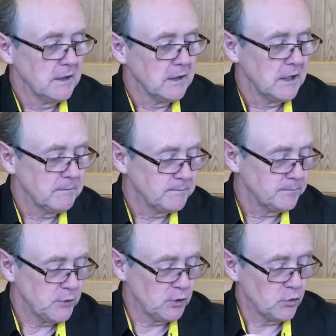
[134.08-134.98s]

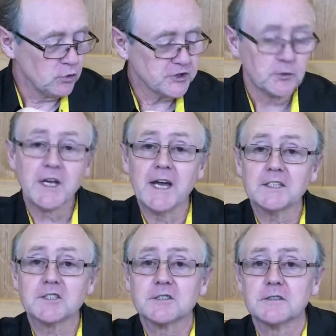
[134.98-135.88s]
You can also
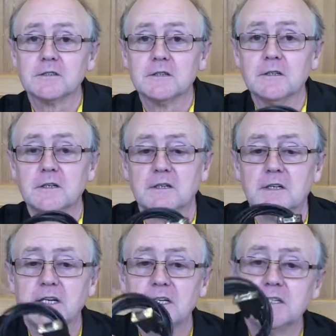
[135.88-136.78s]
get
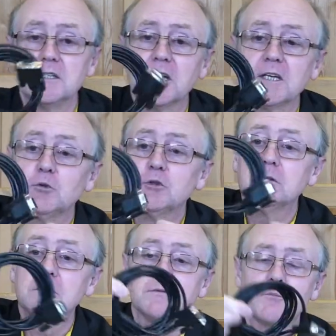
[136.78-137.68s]
a
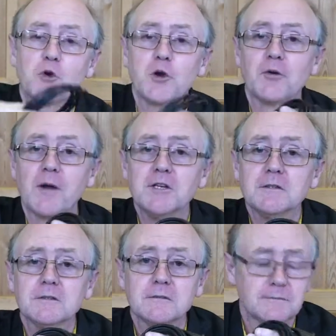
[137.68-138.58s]
cable for
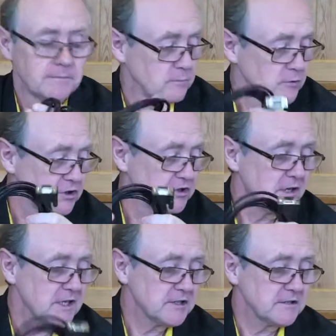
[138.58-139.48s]
programming, which is
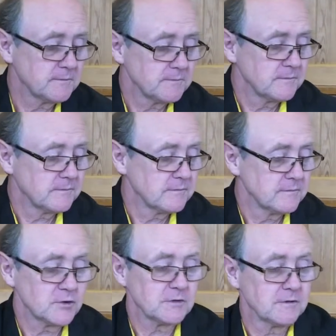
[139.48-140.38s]
nice.
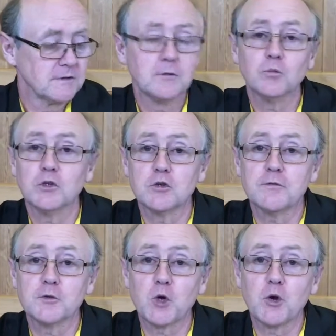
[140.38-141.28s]
We'll
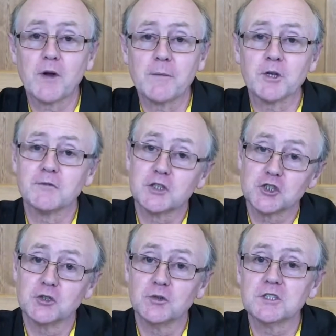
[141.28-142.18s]
cover programming of
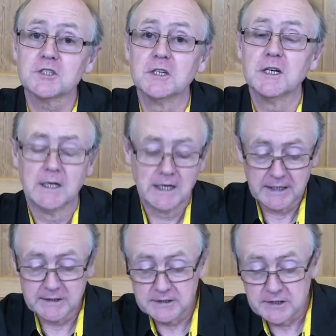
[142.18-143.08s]
this unit
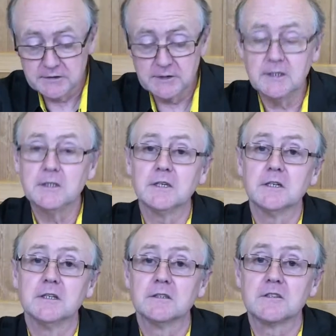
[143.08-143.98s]
and indeed
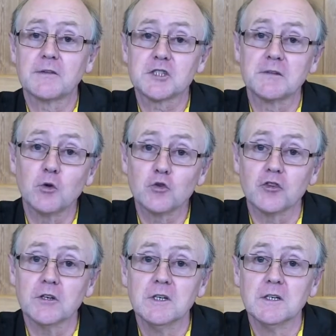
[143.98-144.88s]
the DeafSafe
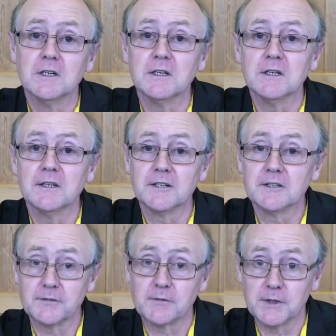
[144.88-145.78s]
Ultra in a
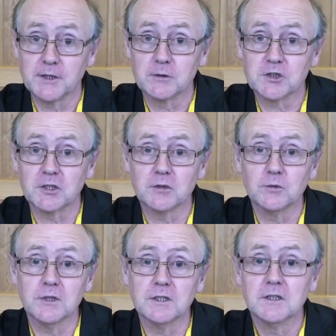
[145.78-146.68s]
different video,
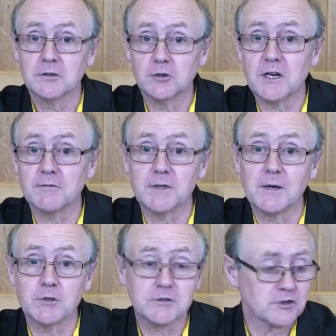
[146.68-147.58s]
so look out for
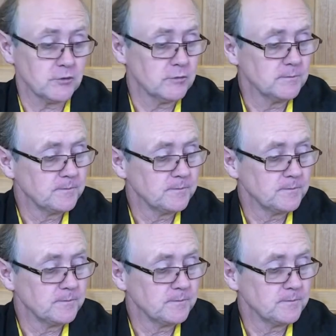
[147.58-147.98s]
that one too.